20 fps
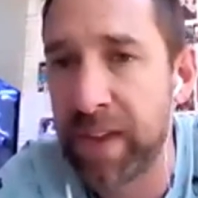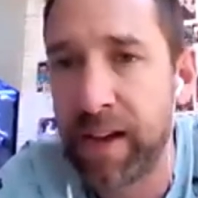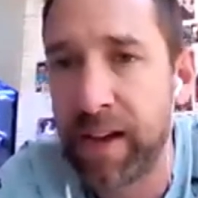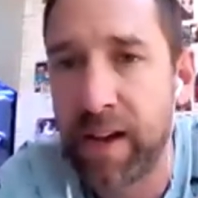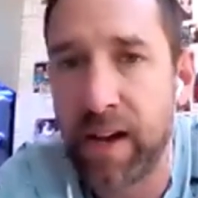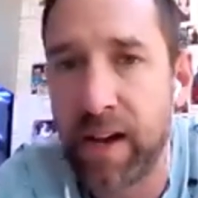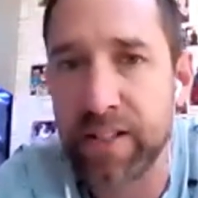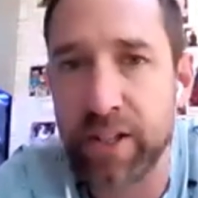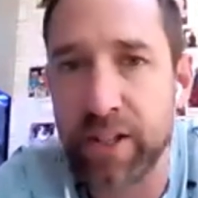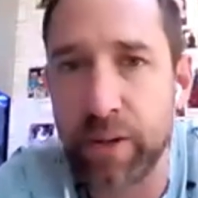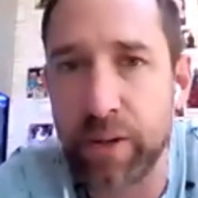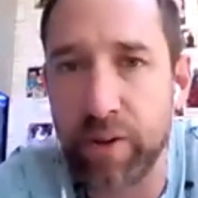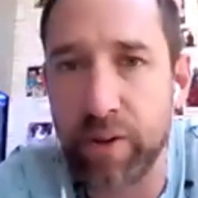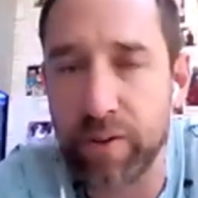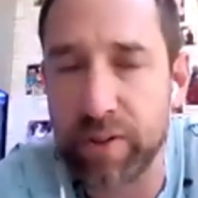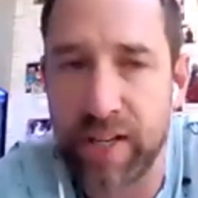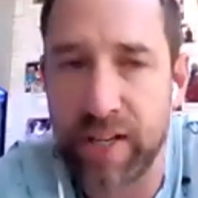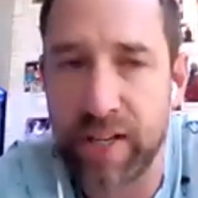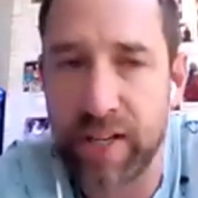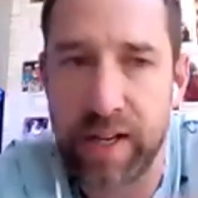And so it will
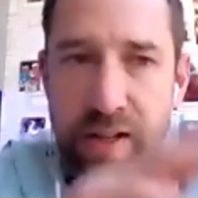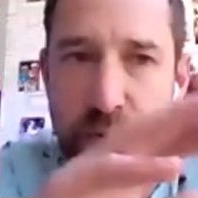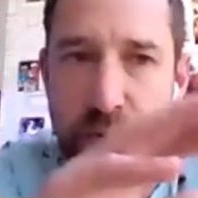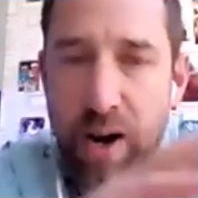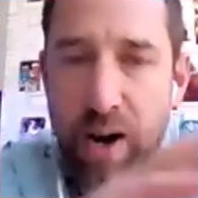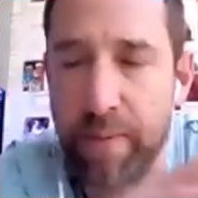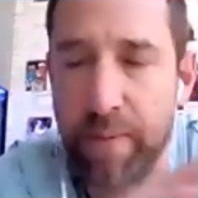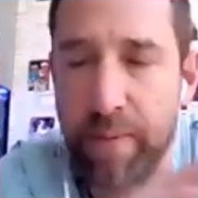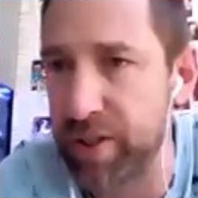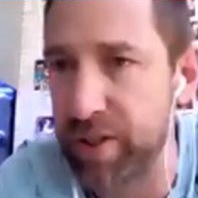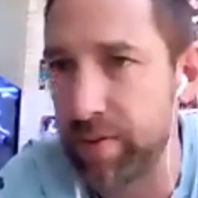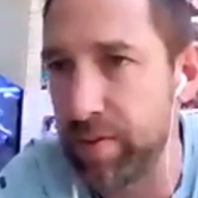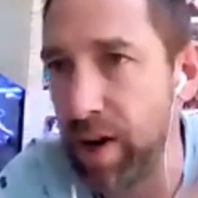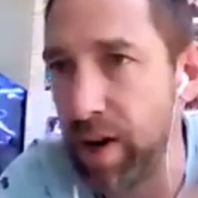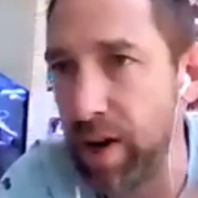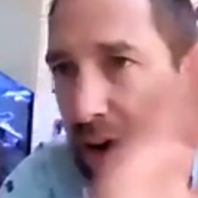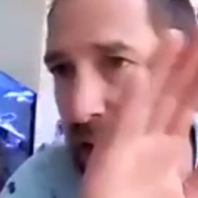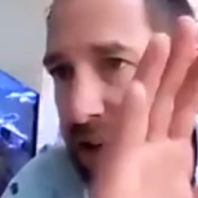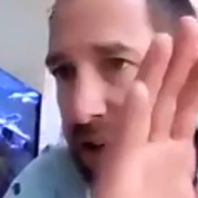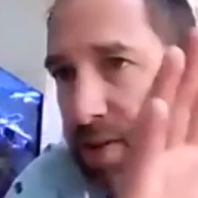take you up to
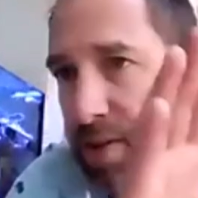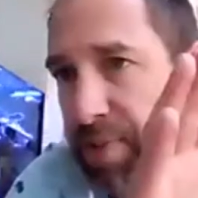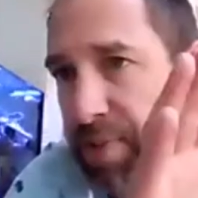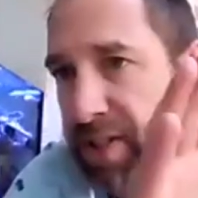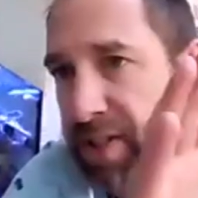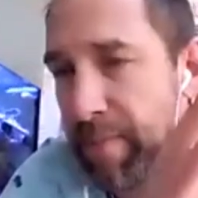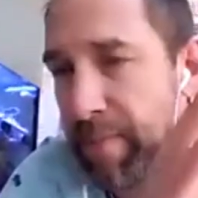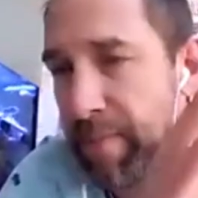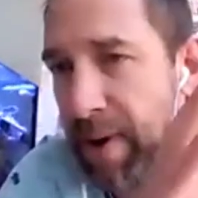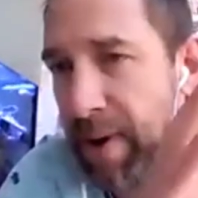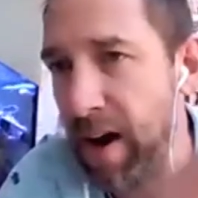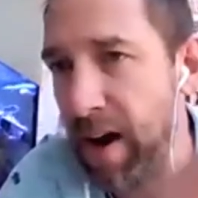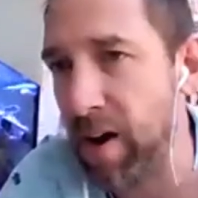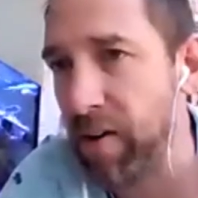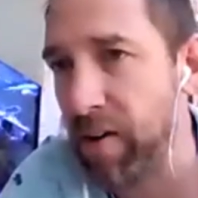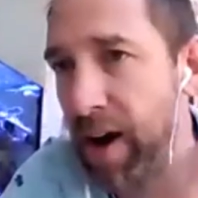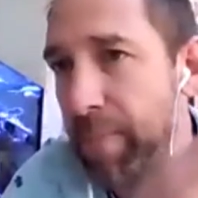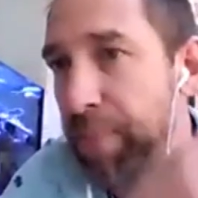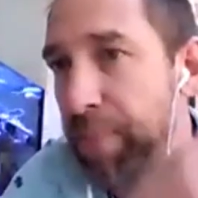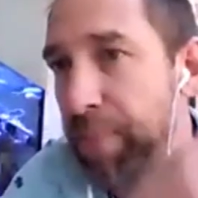100% power
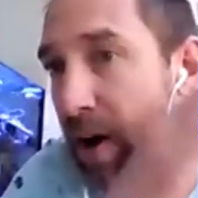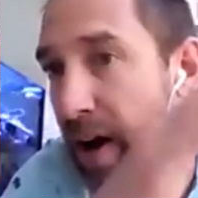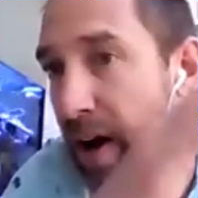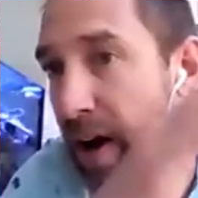output